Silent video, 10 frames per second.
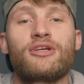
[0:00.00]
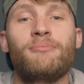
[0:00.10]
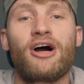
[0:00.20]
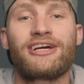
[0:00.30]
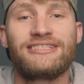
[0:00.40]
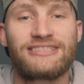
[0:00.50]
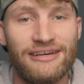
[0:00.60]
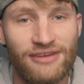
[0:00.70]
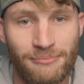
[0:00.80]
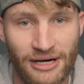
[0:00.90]
the market is
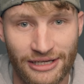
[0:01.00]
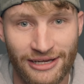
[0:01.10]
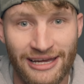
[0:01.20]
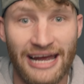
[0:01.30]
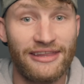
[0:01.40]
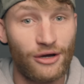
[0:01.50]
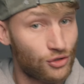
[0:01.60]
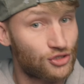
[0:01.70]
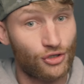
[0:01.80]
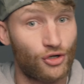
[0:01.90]
giving money. And they
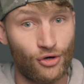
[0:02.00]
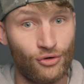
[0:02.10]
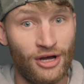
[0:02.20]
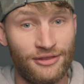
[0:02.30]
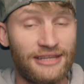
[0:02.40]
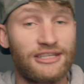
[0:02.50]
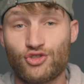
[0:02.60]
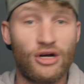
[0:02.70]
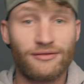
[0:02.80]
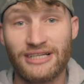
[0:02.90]
also know that the
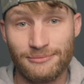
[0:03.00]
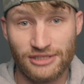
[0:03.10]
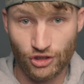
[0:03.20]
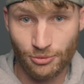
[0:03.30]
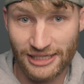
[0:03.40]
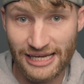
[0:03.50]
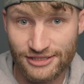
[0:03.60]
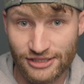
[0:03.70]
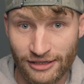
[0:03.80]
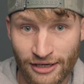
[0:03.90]
drought comes a little bit
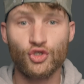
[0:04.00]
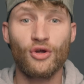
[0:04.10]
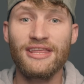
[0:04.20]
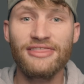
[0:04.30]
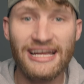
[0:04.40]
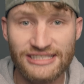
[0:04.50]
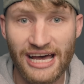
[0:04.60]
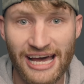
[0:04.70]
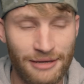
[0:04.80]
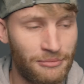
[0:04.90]
later. So in that
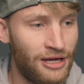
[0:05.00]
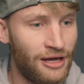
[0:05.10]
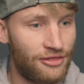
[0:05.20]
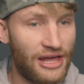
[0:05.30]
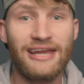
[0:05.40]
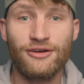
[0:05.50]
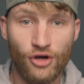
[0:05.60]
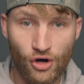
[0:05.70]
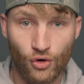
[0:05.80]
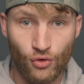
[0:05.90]
time, they
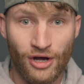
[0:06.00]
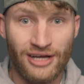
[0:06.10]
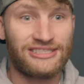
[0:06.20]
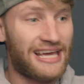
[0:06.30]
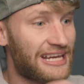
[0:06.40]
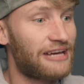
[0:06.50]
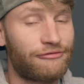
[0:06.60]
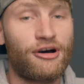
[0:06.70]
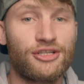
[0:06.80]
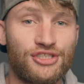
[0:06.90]
know take
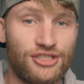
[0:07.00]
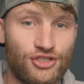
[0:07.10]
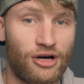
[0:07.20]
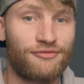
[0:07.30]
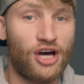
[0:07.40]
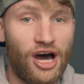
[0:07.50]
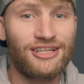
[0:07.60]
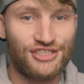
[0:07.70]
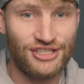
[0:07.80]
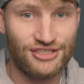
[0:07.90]
advantage of the
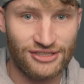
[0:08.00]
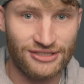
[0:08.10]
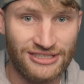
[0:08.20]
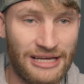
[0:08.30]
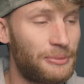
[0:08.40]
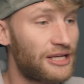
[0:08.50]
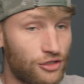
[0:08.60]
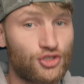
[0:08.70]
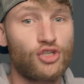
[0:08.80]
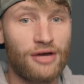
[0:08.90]
hot seasons and be
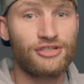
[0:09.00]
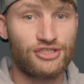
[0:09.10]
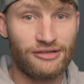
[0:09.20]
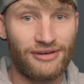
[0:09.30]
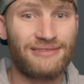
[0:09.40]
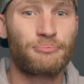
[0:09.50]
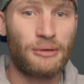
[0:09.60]
conservative and